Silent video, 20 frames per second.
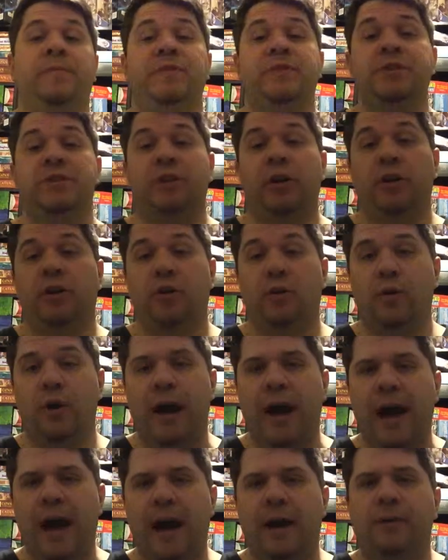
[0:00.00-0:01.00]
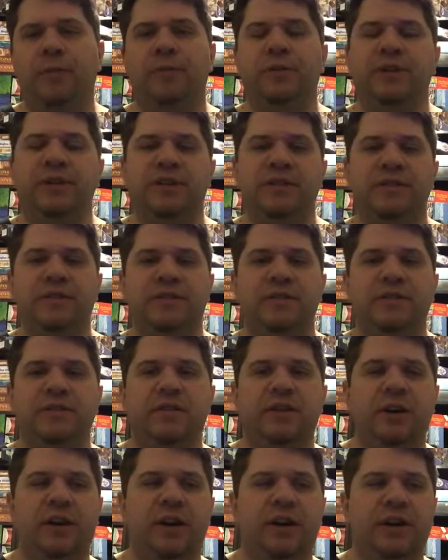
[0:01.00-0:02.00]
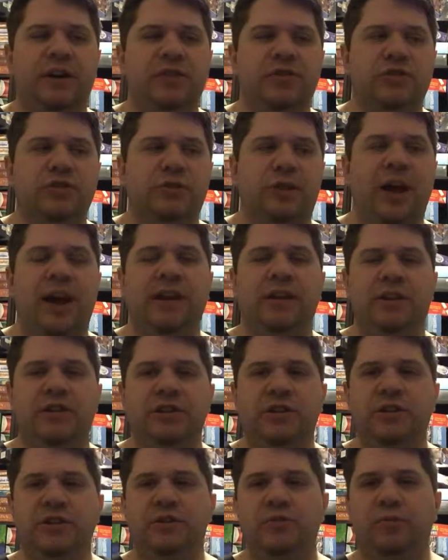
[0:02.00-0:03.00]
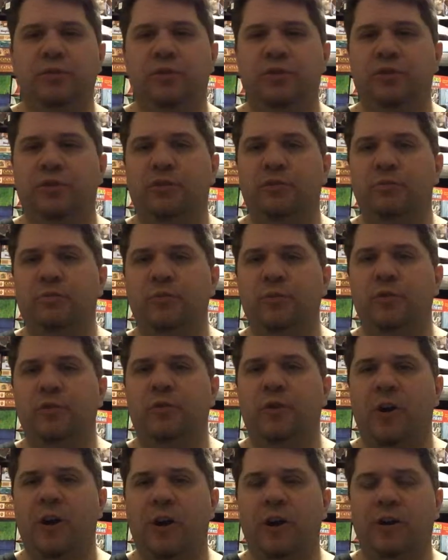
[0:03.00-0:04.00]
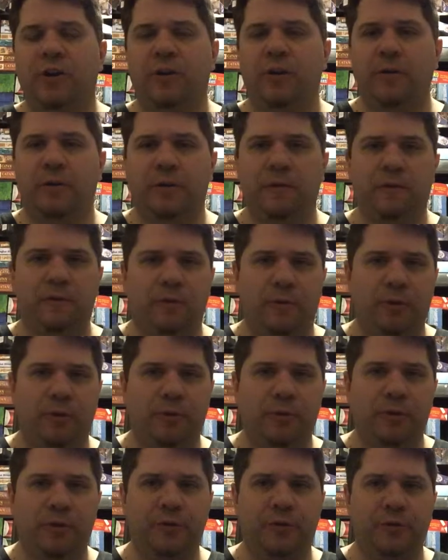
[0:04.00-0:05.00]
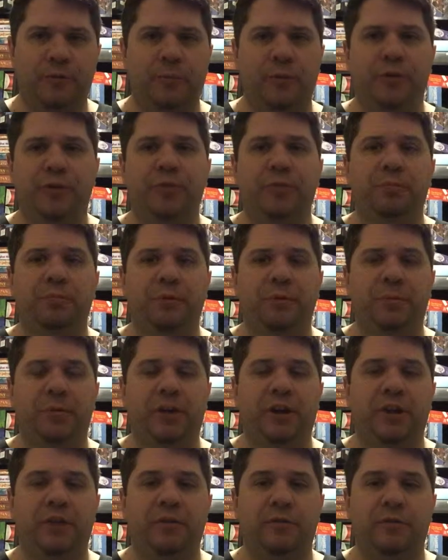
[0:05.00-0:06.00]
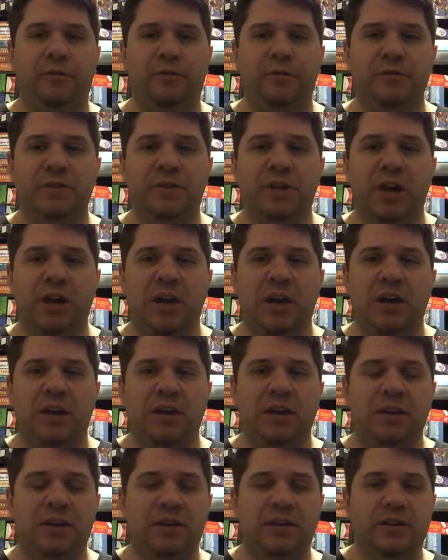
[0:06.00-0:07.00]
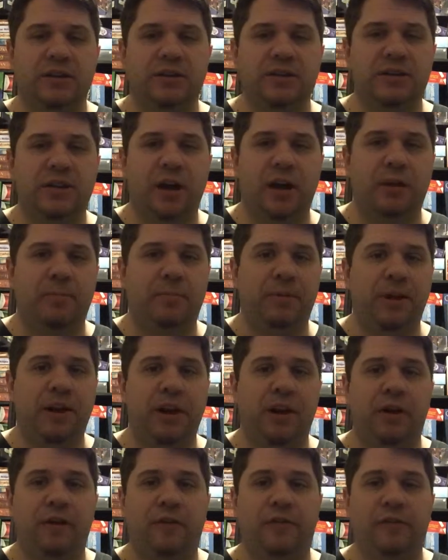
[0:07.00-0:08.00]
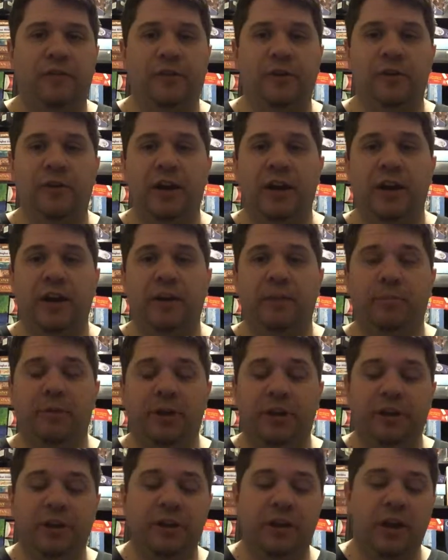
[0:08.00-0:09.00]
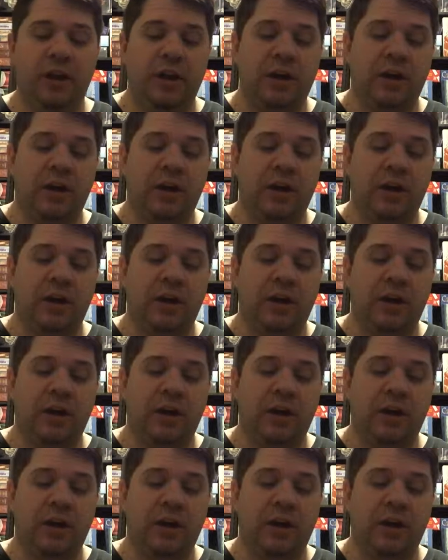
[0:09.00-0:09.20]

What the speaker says: So how these strategies will move on going forward through multiple playthroughs is up in air for anybody.